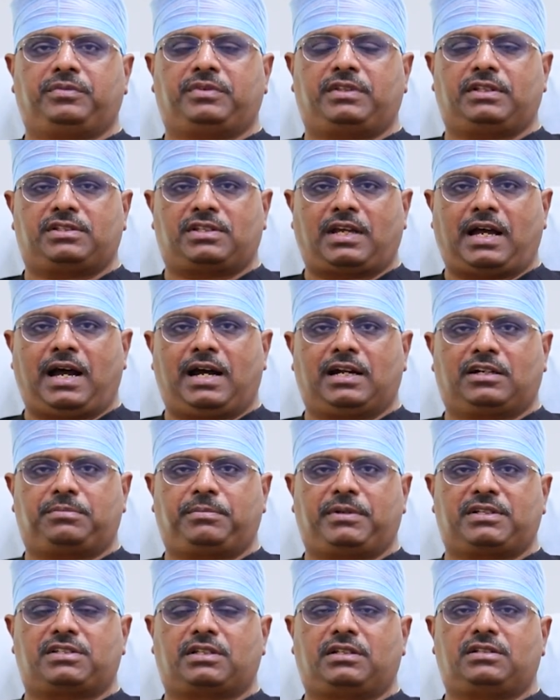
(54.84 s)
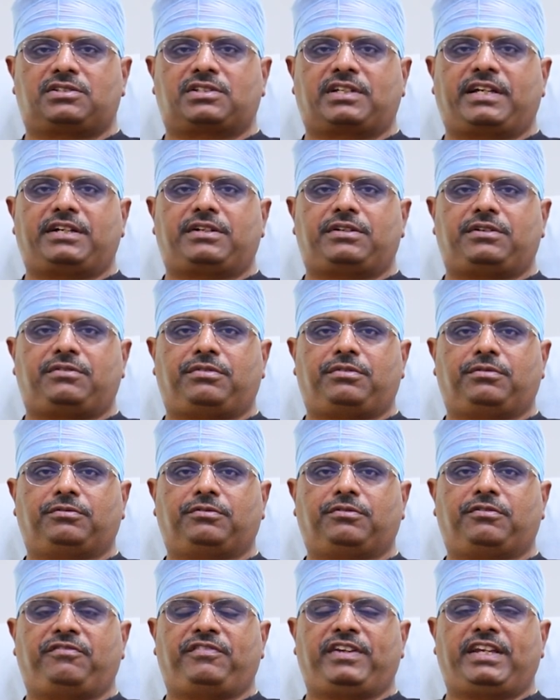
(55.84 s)
These heart muscles get
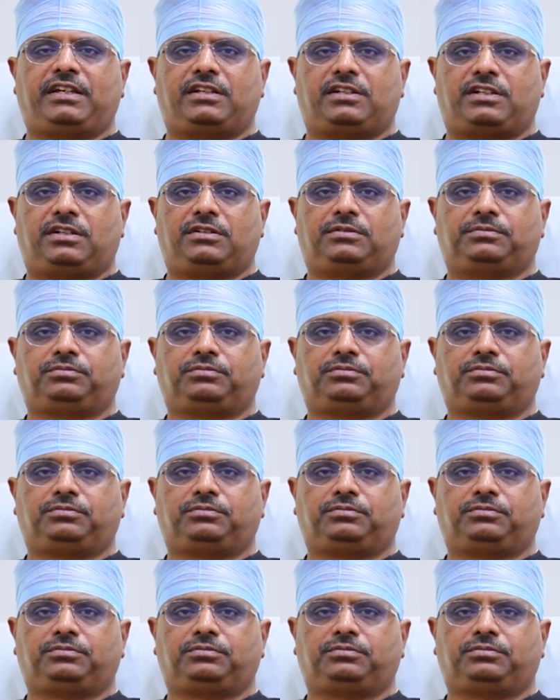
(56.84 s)
weak